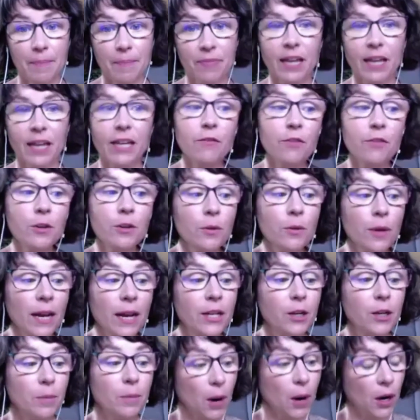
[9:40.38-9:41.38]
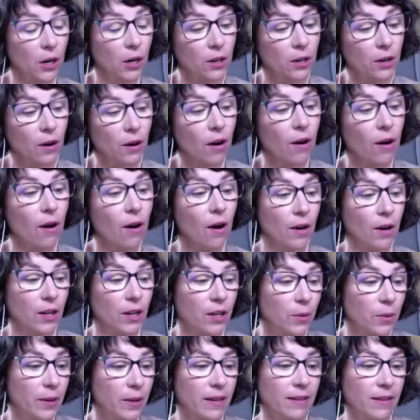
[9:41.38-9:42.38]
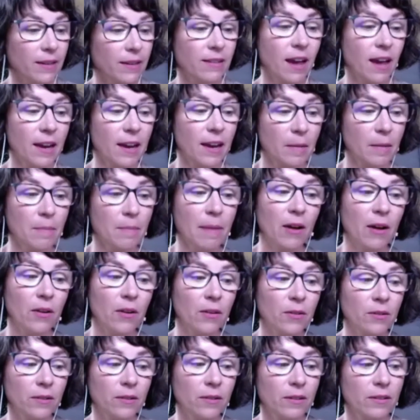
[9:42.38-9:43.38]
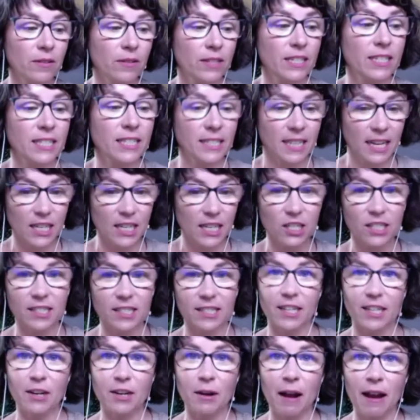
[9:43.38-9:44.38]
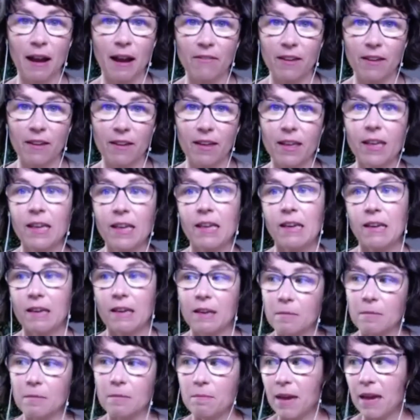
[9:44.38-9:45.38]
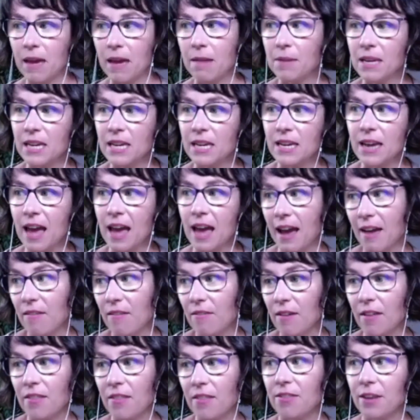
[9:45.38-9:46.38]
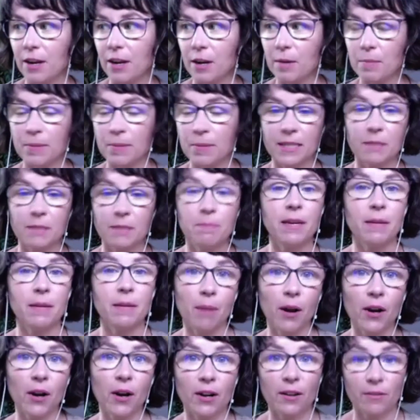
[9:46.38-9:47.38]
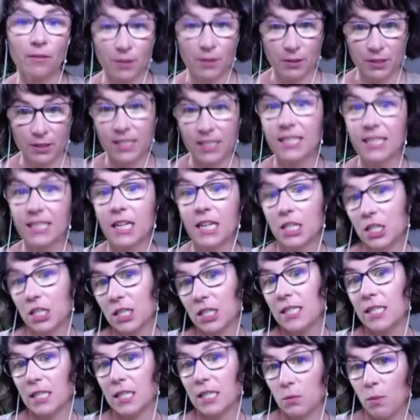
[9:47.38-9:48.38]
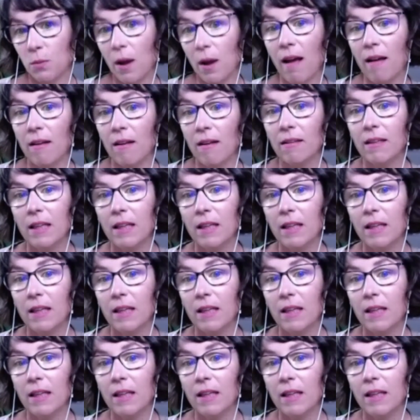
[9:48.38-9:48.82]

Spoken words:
And if you and your partner are arguing a lot about the discussions that you're having, maybe have a therapist be a part of those discussions as well.